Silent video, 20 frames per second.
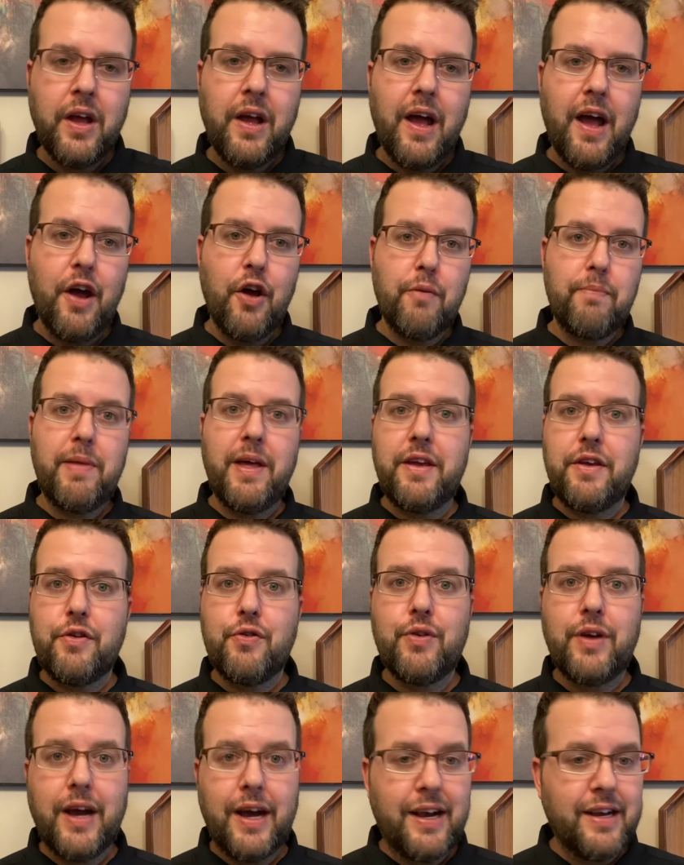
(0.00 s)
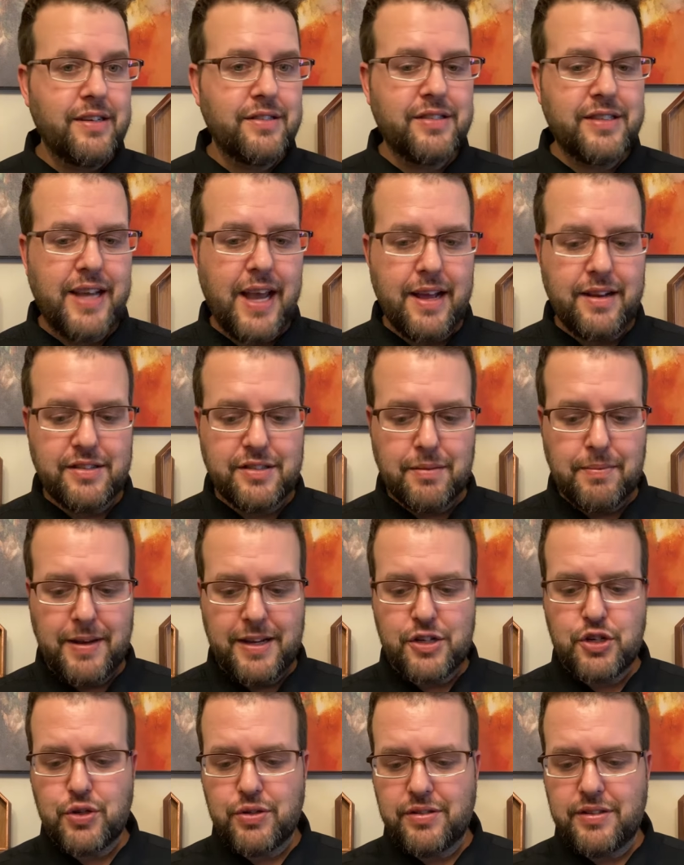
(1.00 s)
I hope that you guys get some
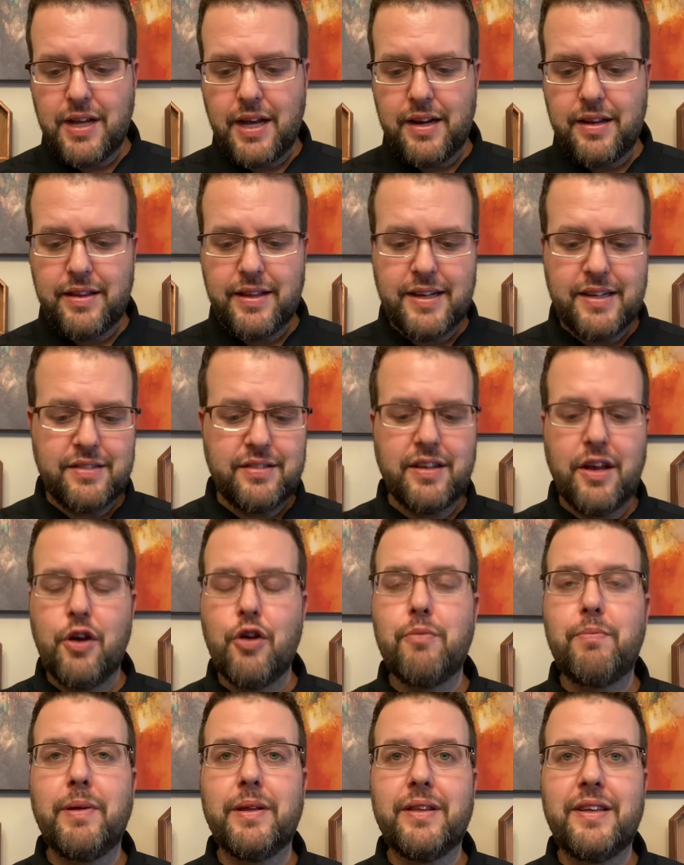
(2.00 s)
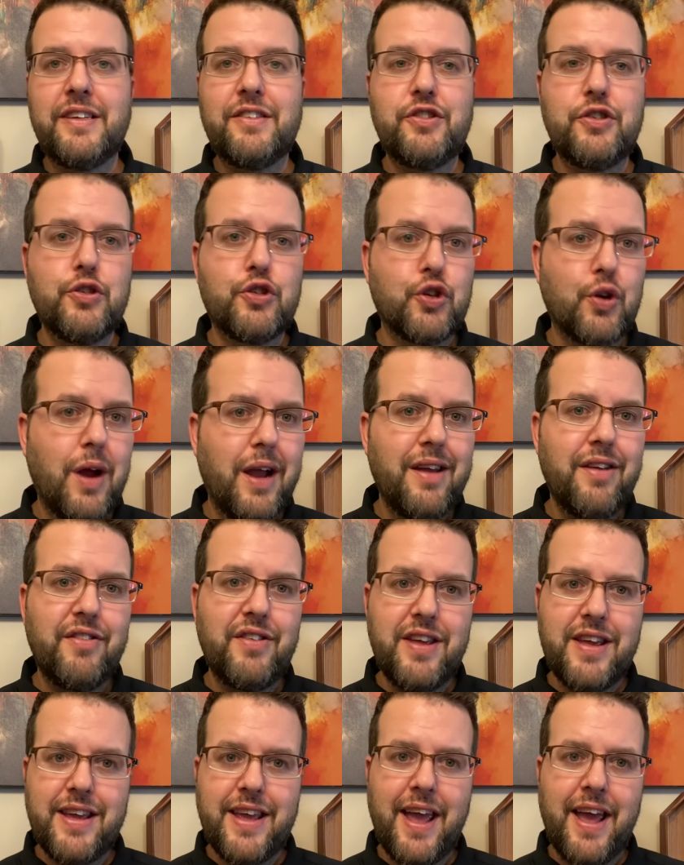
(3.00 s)
interest out of this. I hope at least you try a
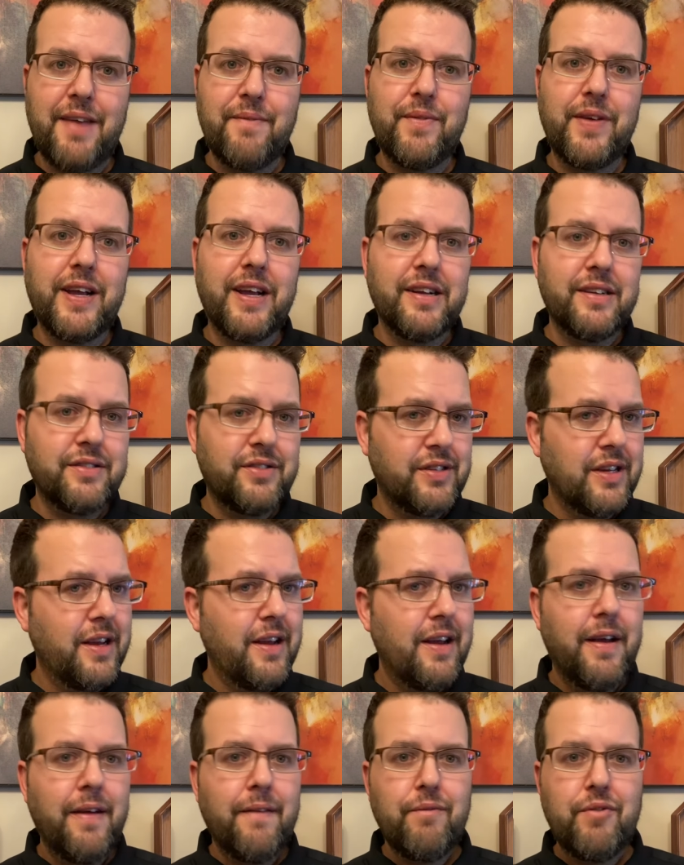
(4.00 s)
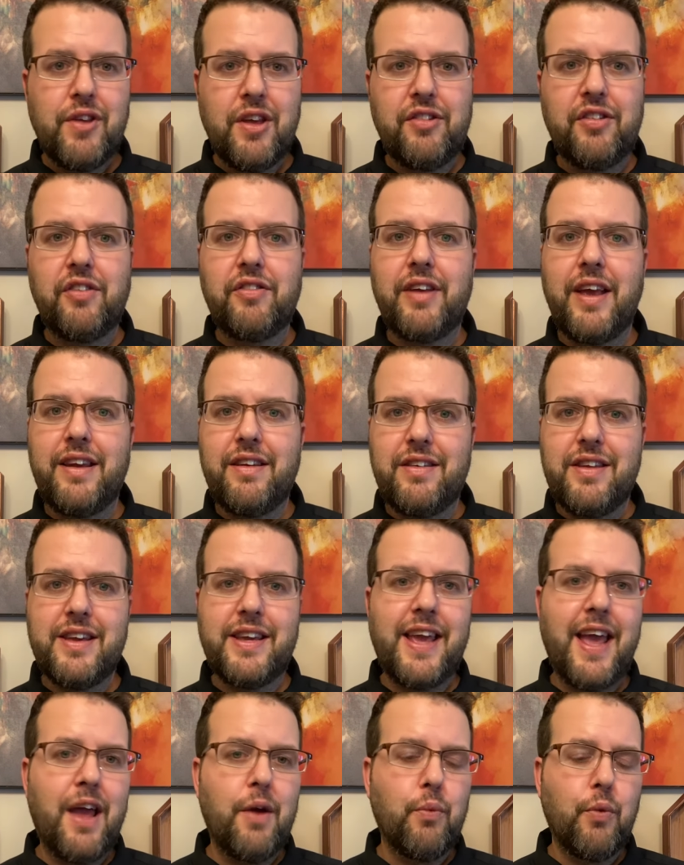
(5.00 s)
decant, because this is a
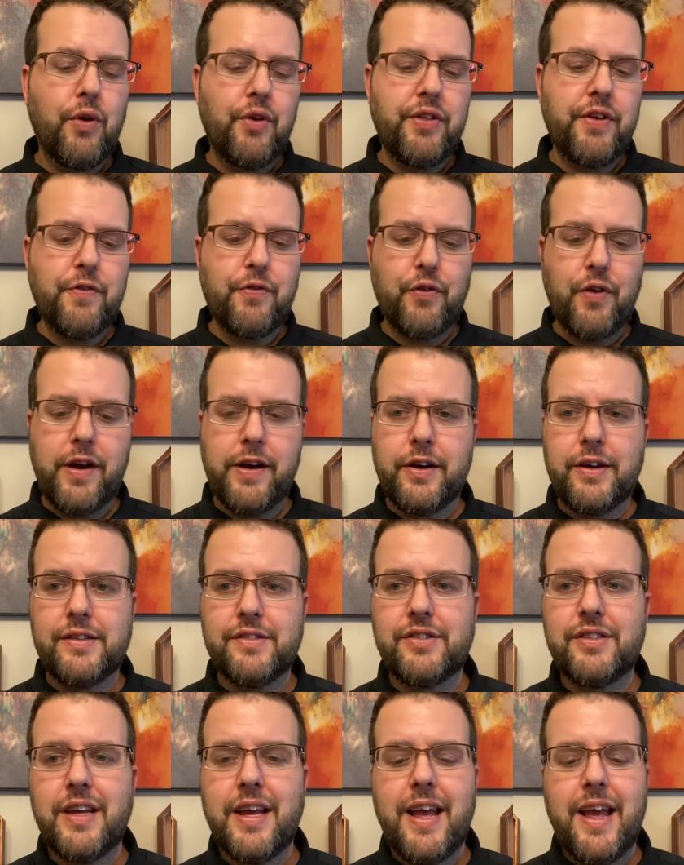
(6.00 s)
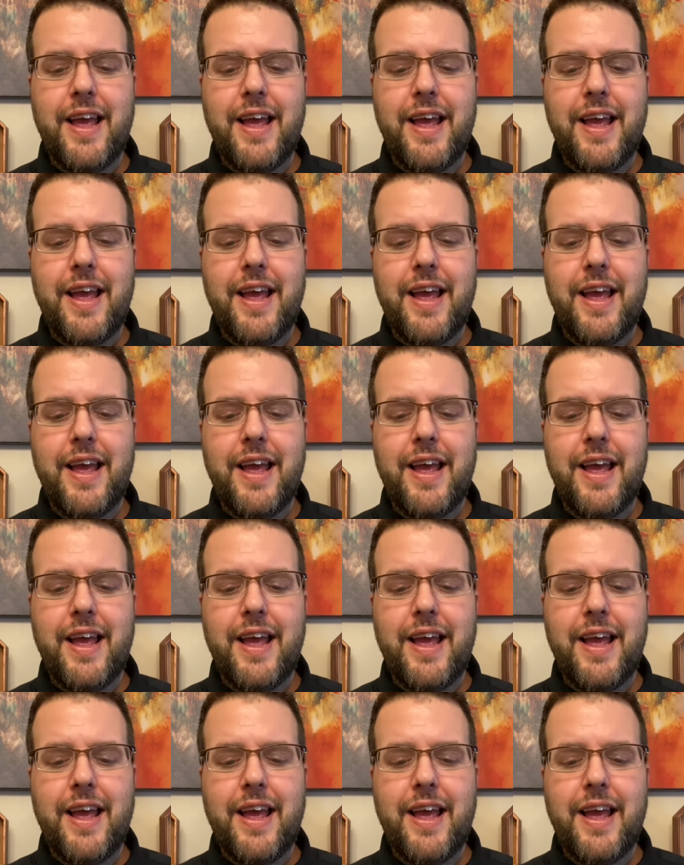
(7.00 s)
decant-worthy fragrance.